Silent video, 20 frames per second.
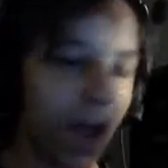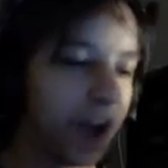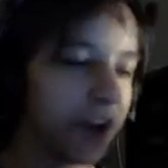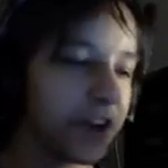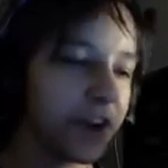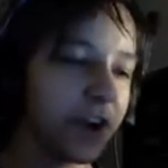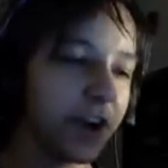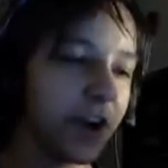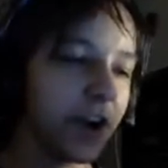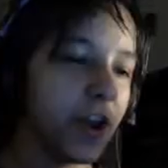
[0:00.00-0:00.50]
I
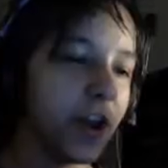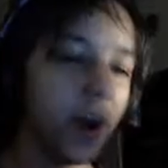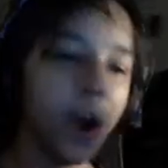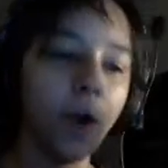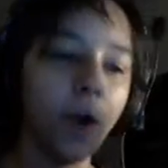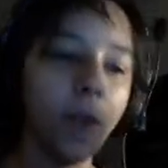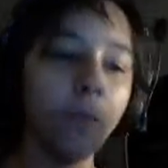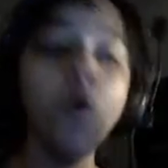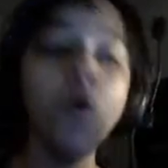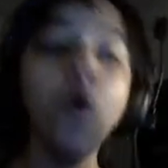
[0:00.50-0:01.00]
know you're in
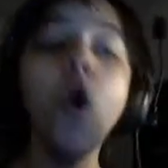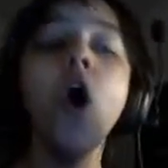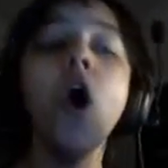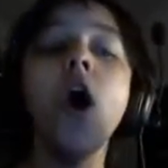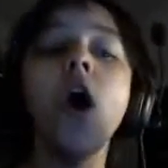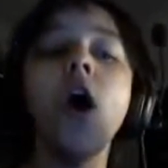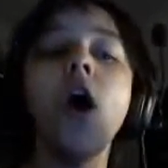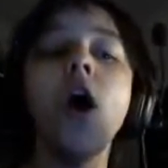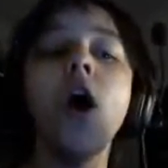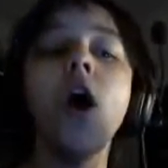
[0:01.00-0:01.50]
there.
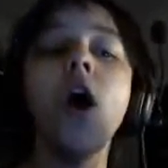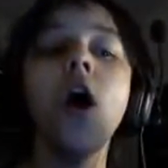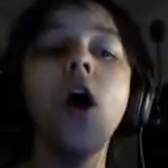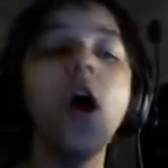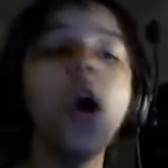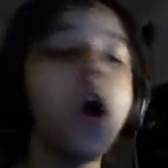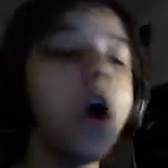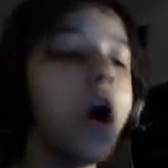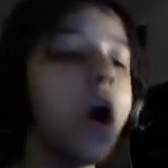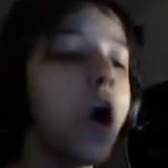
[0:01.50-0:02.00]

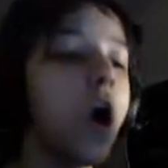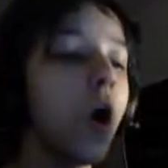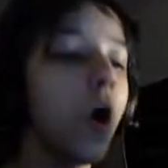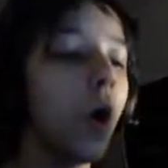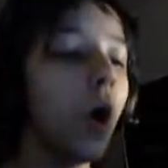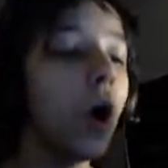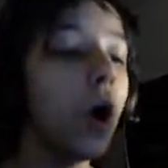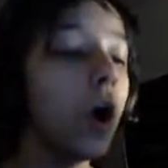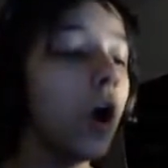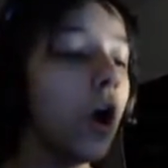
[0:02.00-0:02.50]

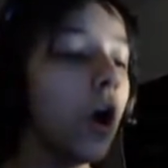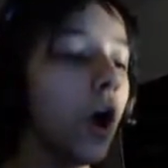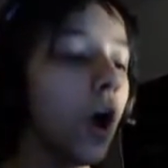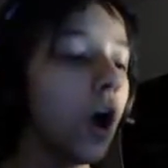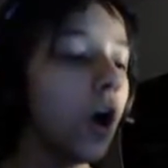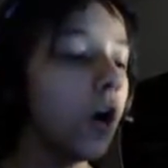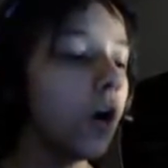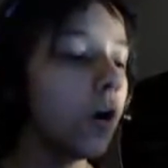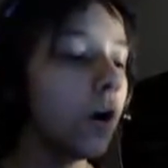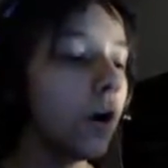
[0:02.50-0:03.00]

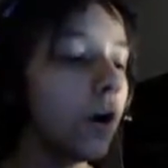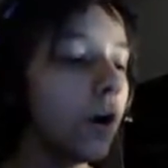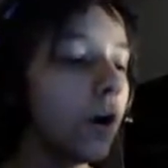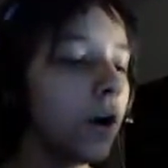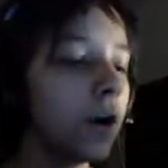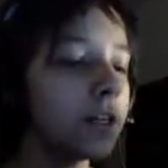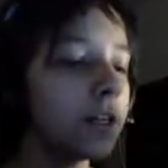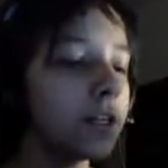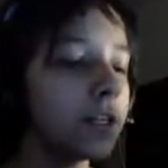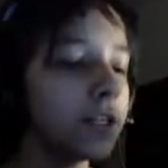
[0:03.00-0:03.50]
Wow!
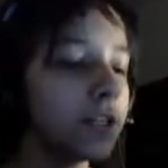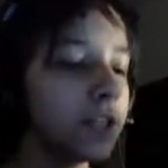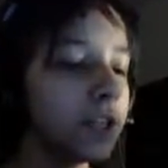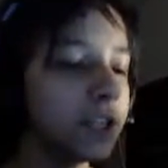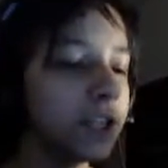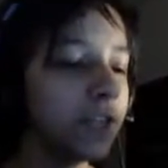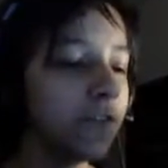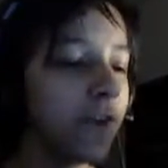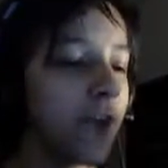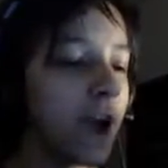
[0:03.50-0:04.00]

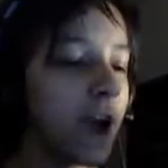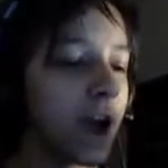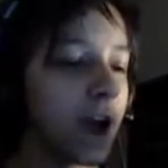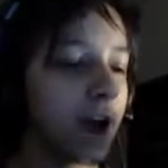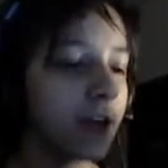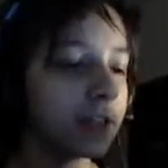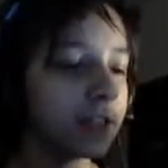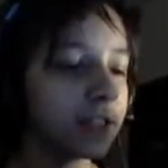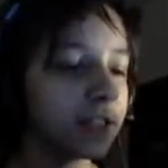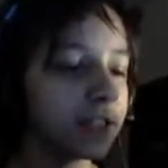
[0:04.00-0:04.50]
There's a
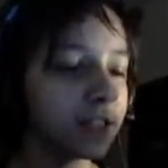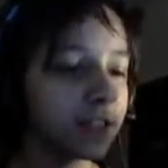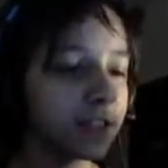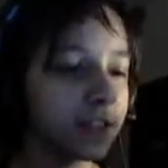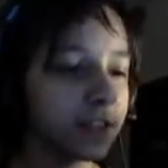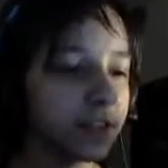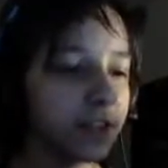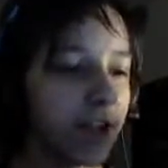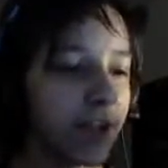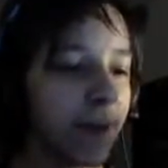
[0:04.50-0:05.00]
bat.
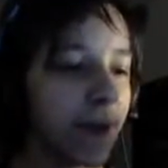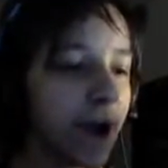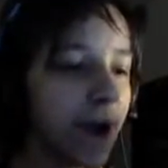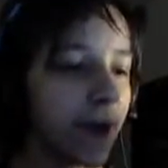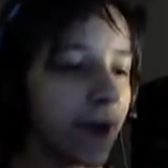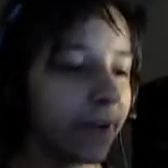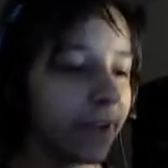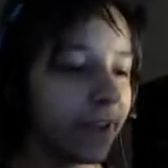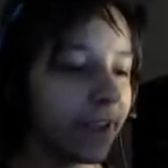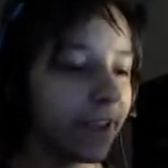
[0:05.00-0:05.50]
Come
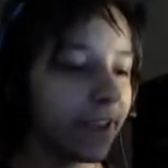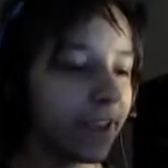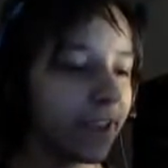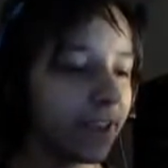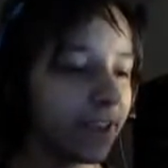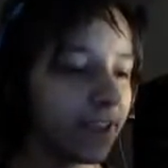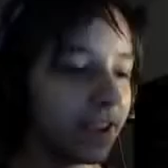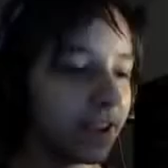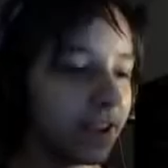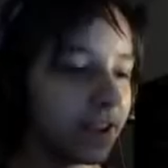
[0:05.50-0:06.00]
on.
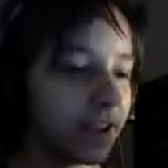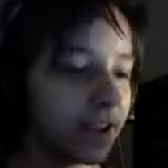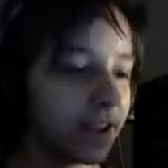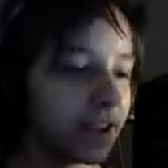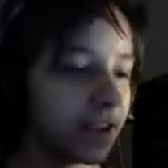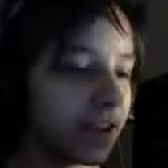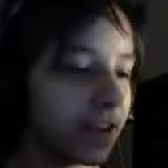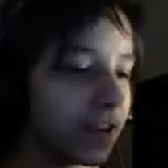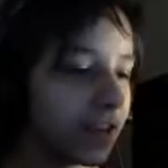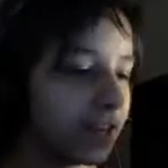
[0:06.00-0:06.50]

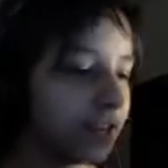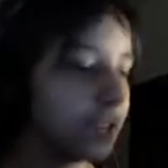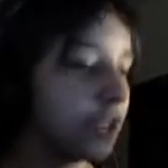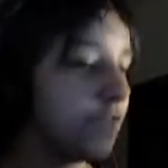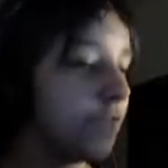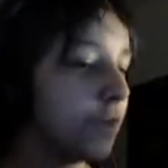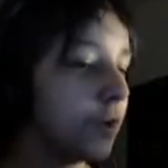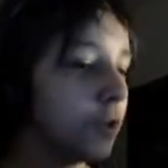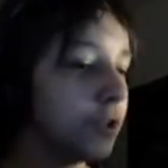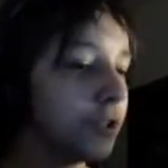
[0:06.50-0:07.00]
Let's
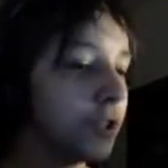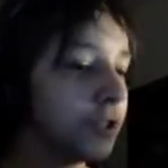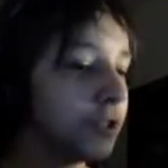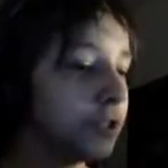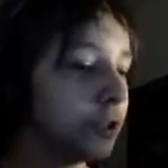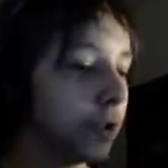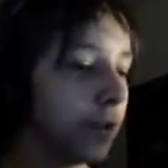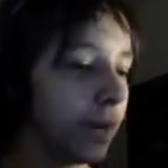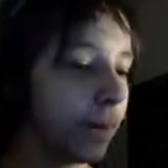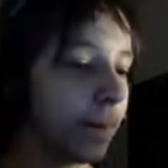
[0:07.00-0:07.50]
have a good
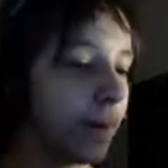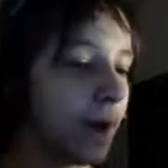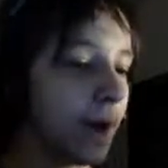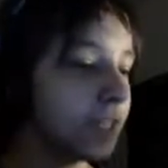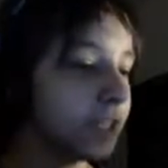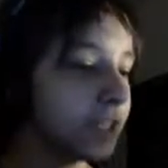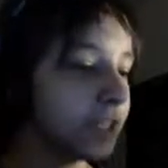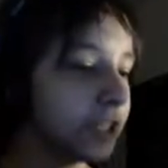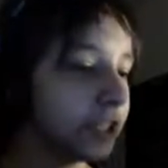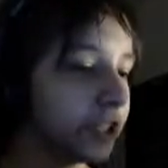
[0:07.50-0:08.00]
old dueling
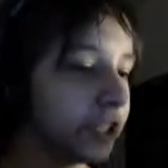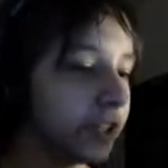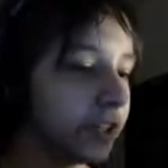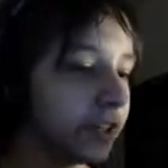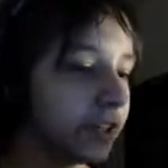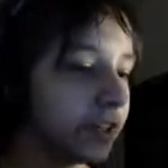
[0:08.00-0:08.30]
match.